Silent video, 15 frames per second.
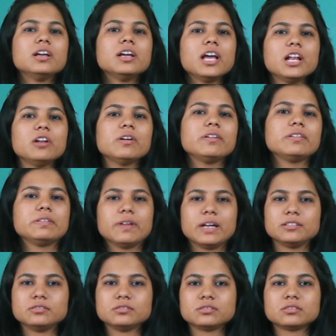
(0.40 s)
Hello everyone.
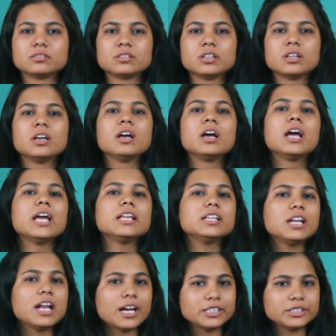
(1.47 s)
In
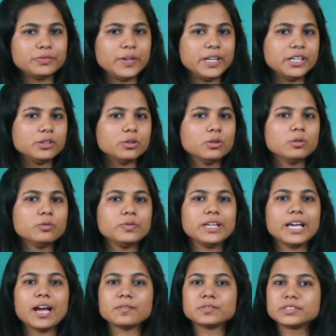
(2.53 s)
the last video, we
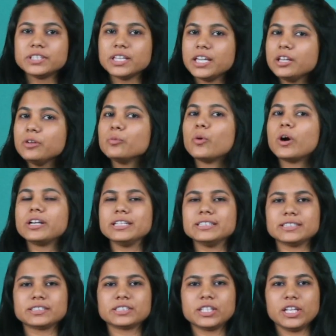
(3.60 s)
have seen what is
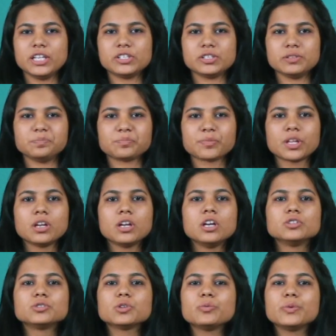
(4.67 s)
excretion.
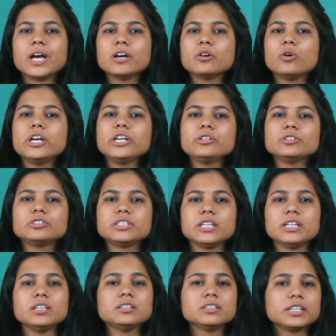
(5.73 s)
So we are going to
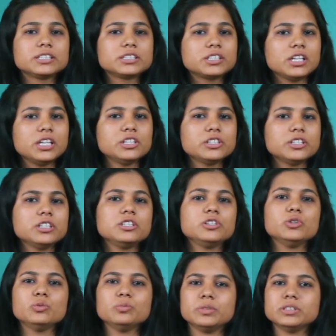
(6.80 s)
see the excretion in
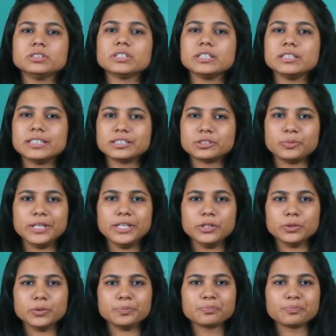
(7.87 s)
humans in this video.